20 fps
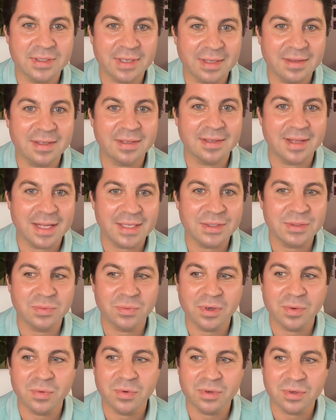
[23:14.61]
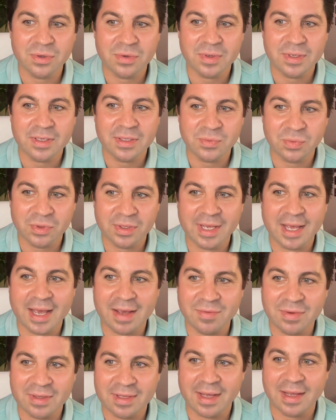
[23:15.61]
And I think that's what we're doing, is really
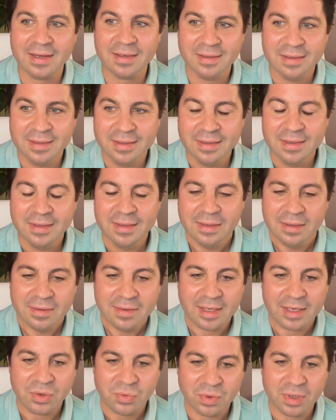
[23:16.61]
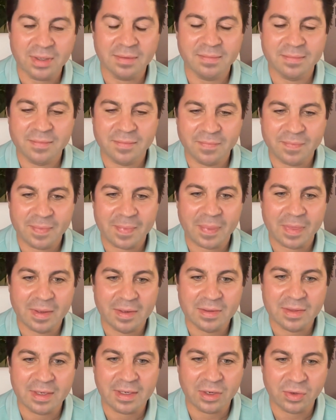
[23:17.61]
having that grit,
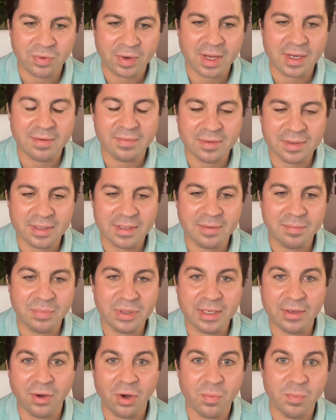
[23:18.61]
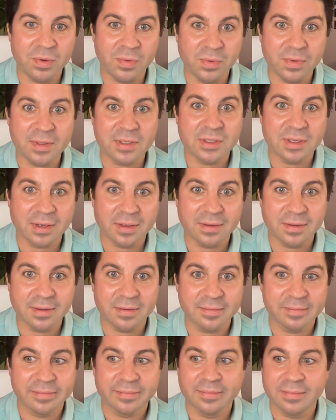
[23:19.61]
thinking creatively, being open with each
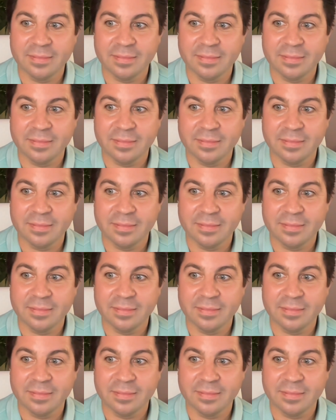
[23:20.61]
other,